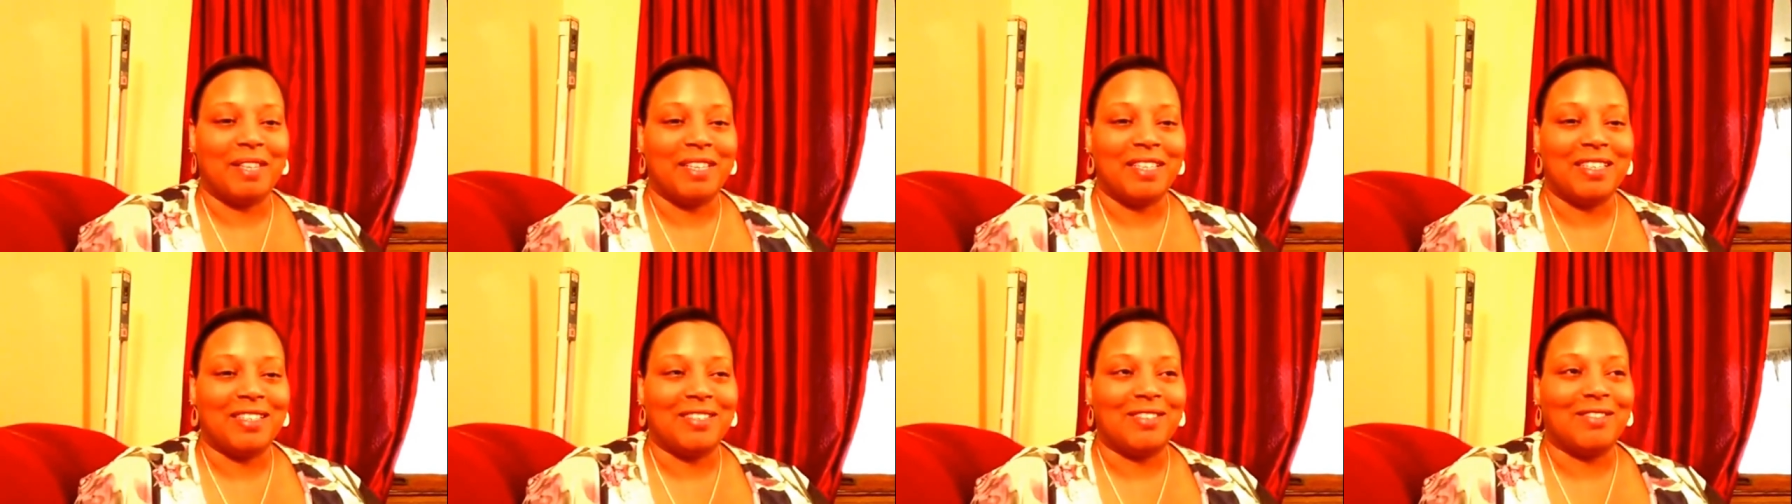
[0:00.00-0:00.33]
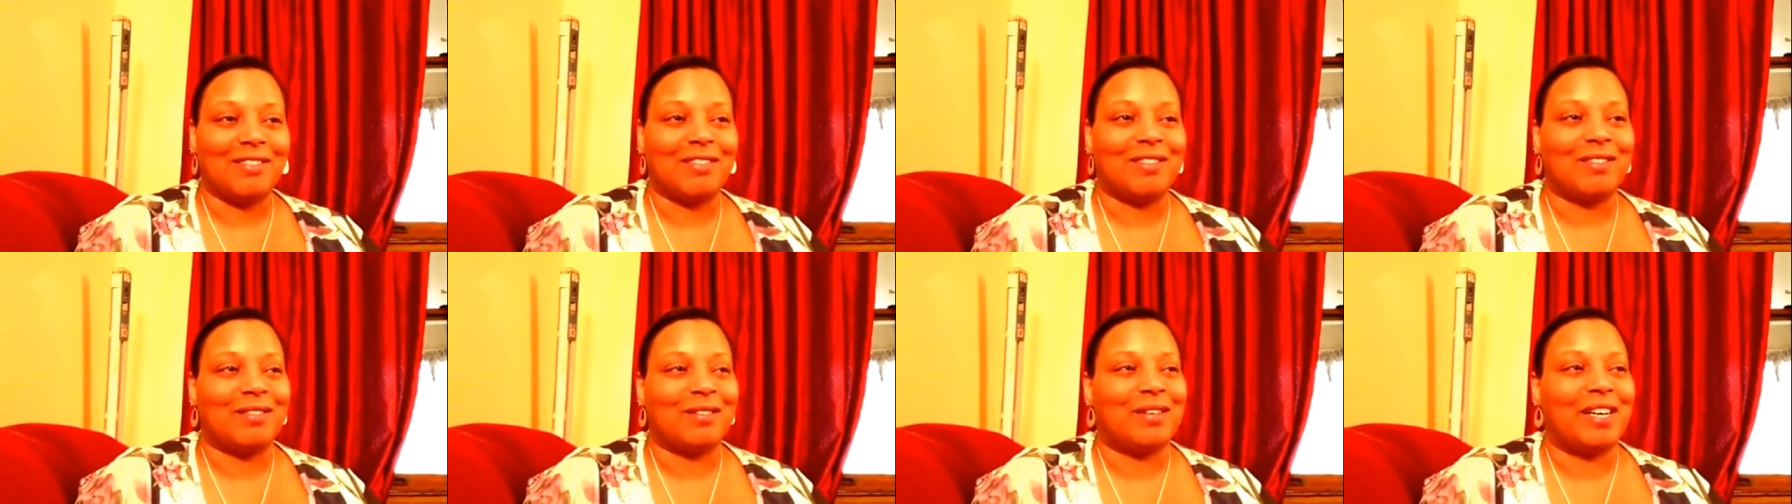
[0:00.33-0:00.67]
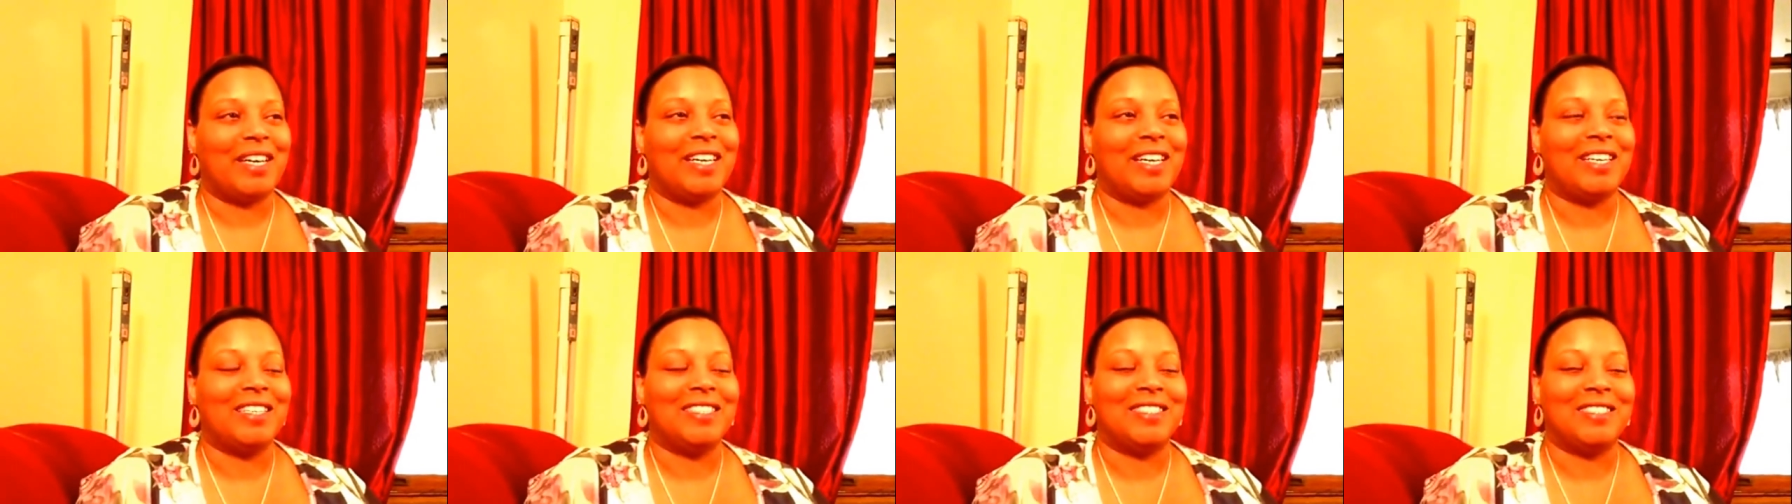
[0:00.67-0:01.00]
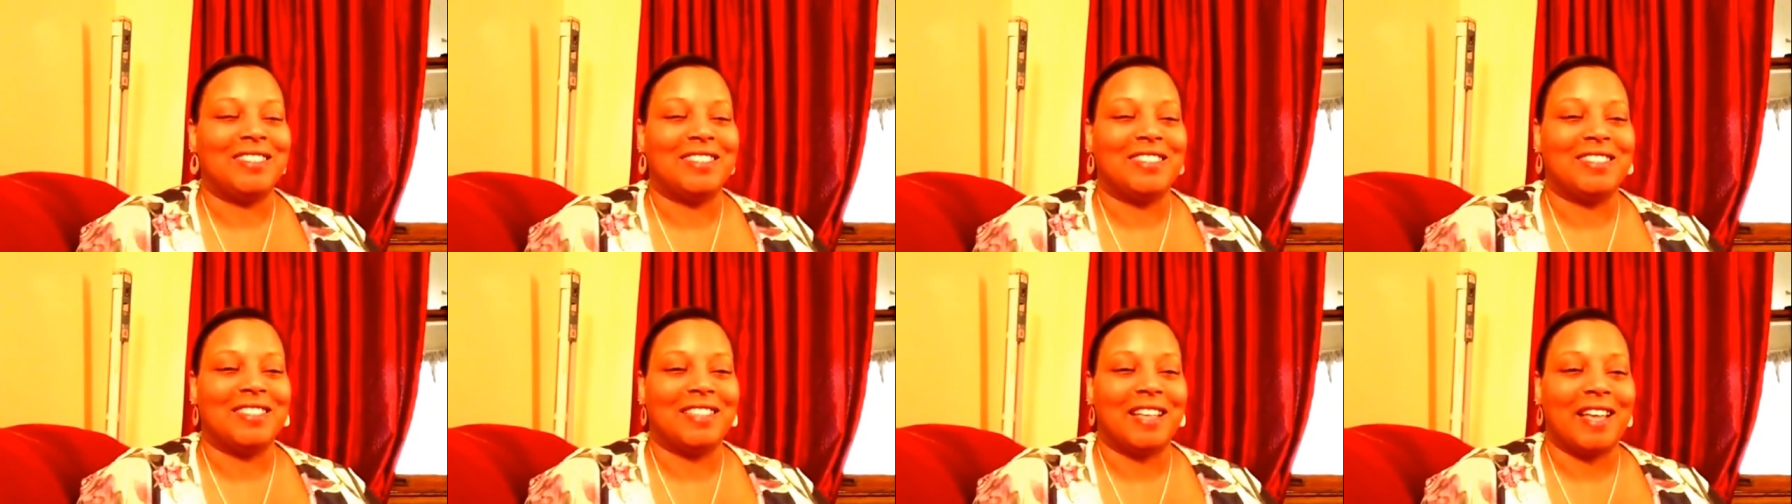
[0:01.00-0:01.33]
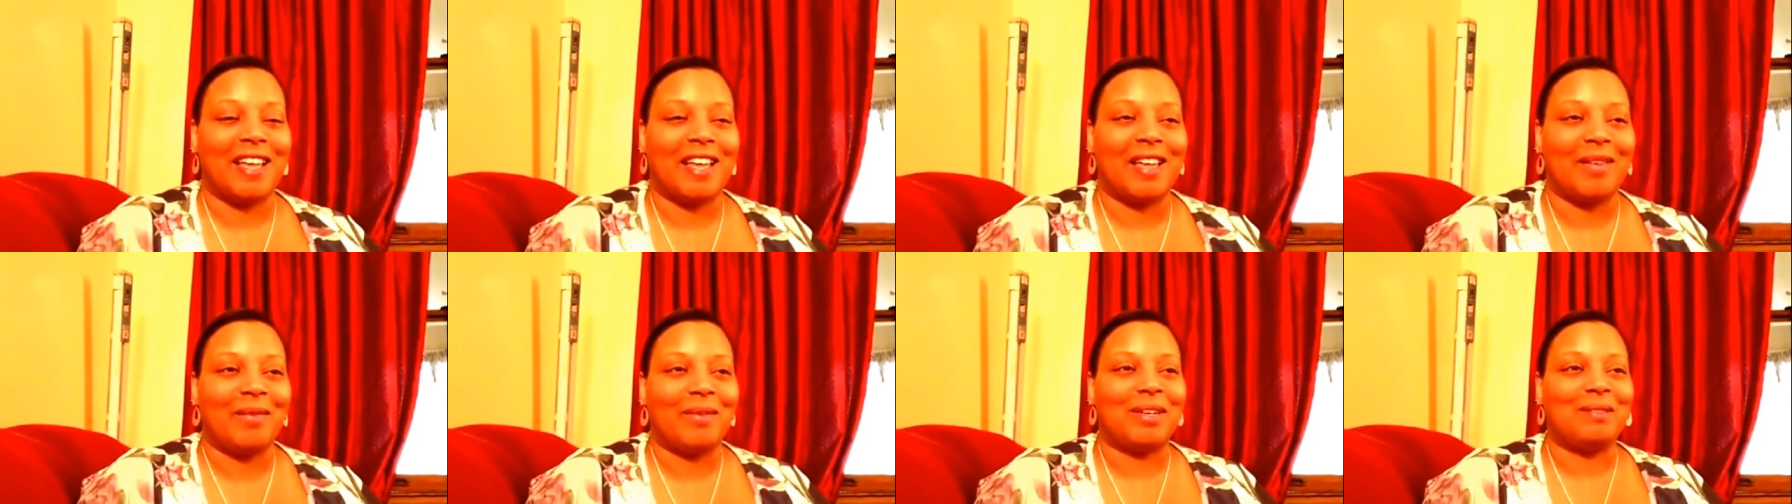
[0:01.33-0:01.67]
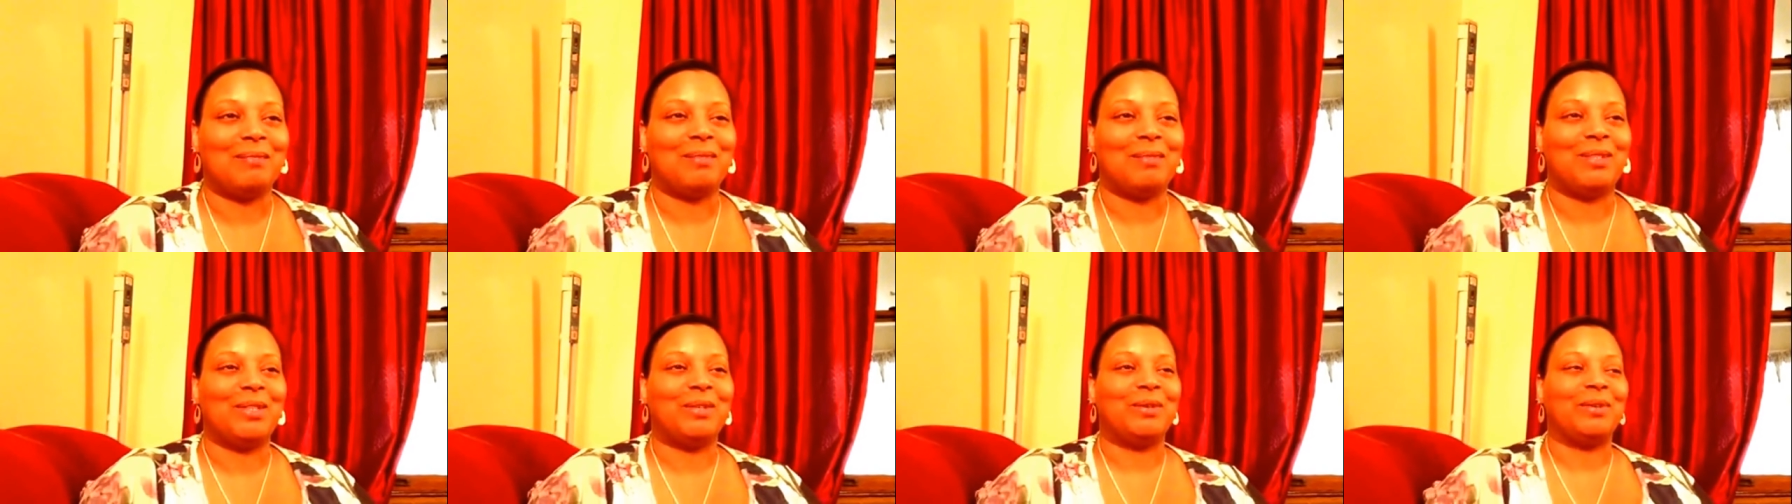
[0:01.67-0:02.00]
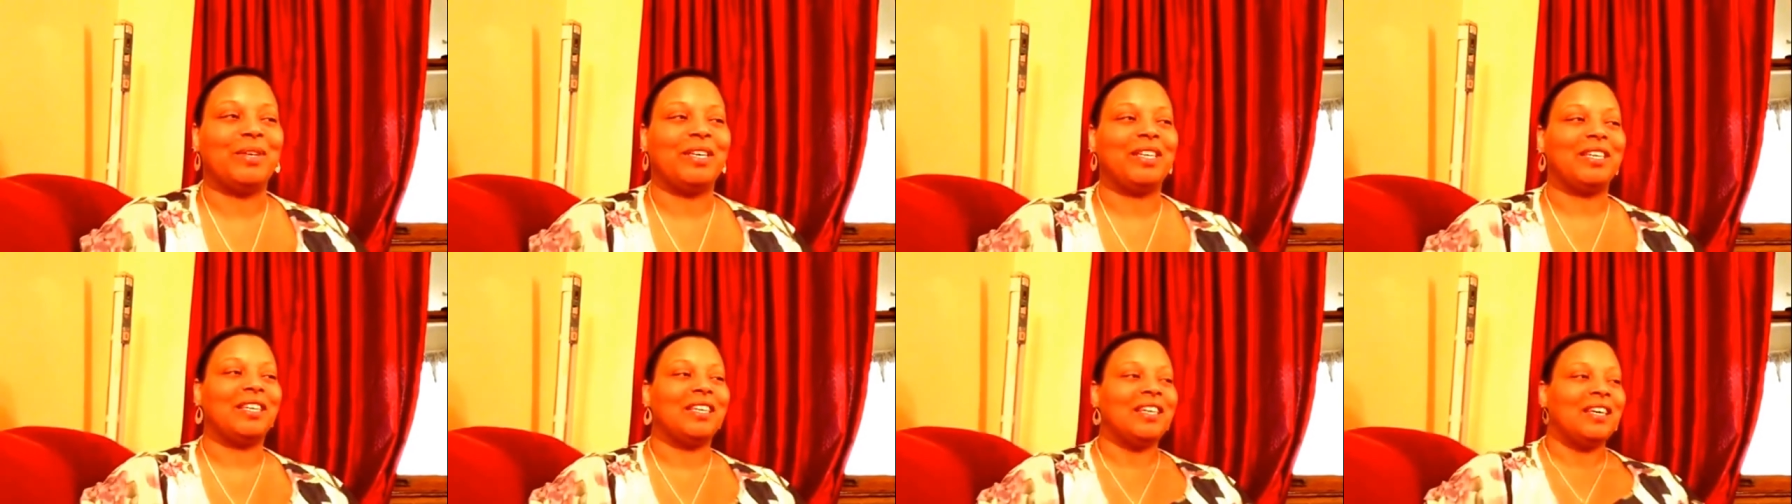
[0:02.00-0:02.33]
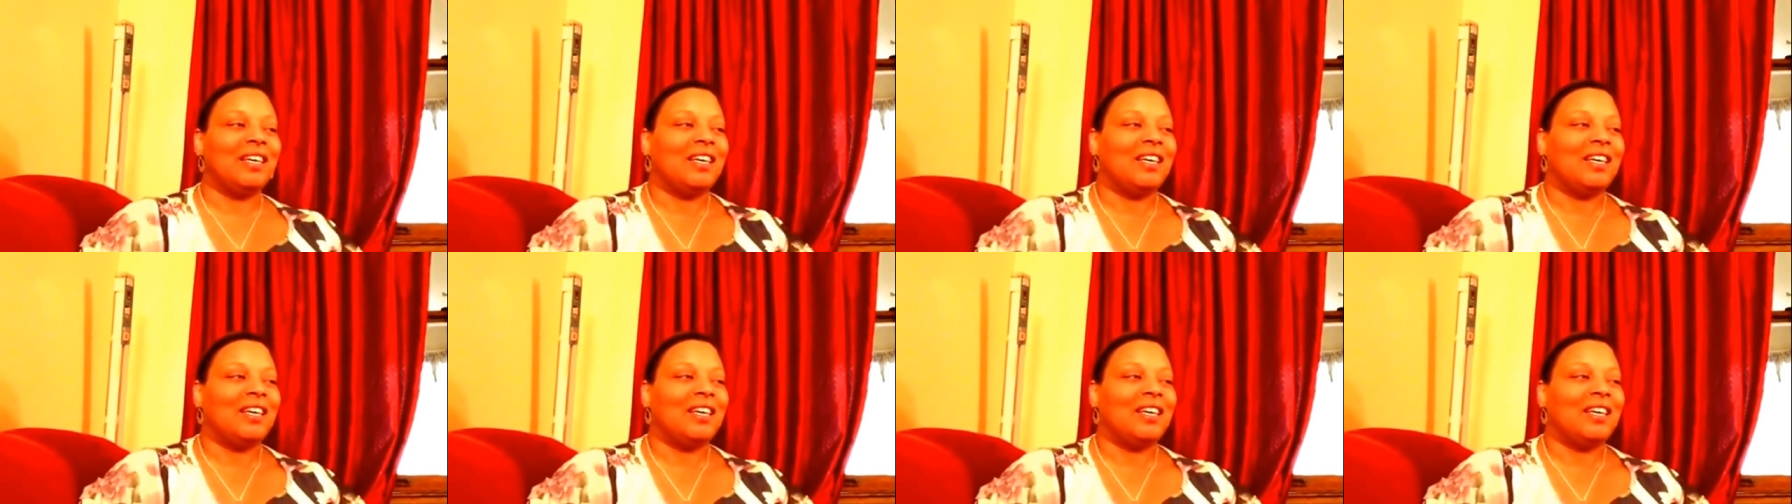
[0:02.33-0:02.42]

don't quite understand what I'm doing,